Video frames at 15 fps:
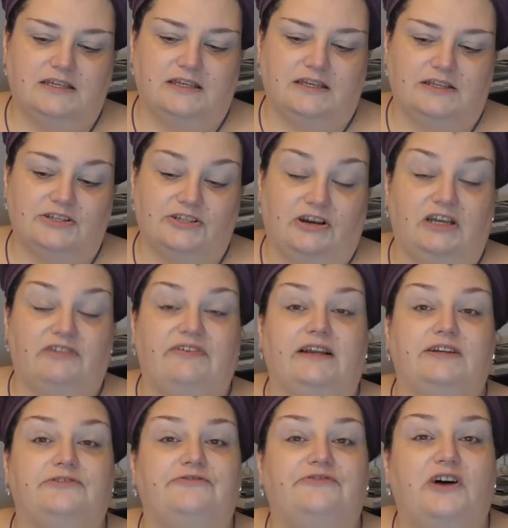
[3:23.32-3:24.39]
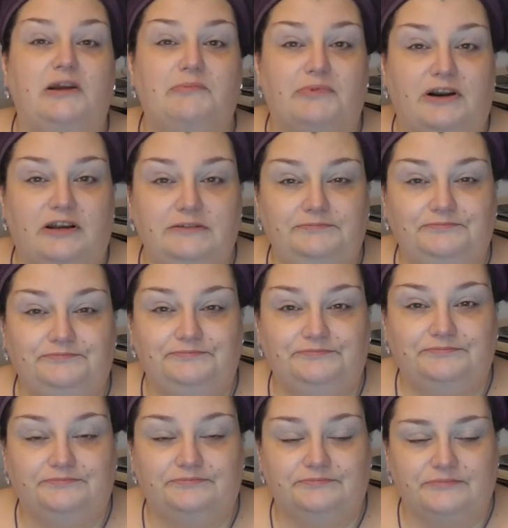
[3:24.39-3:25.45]
Side effect of fibro?
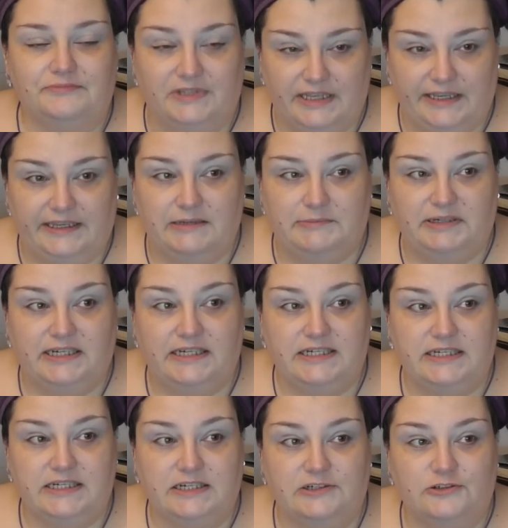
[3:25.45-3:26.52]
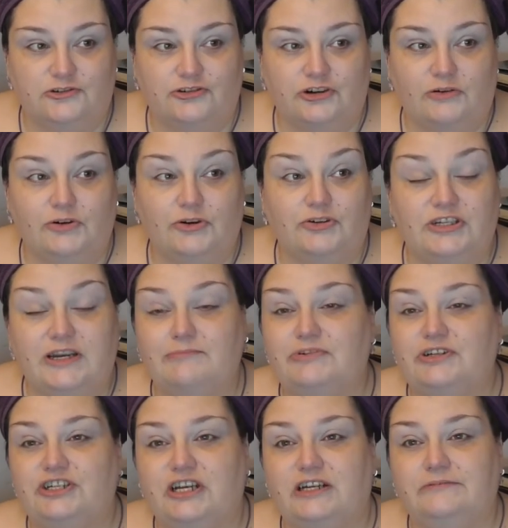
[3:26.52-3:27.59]
Inability to control your
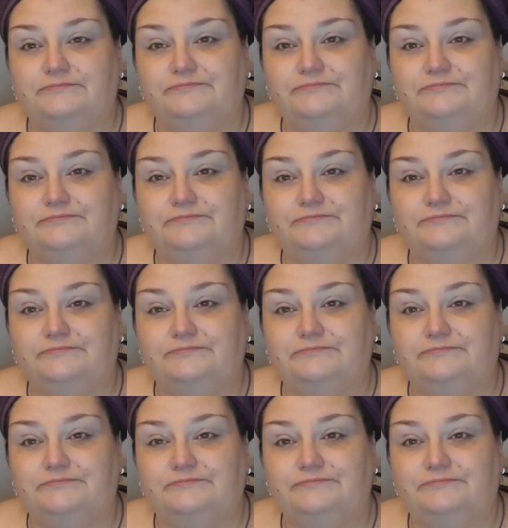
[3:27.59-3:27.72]
temperature?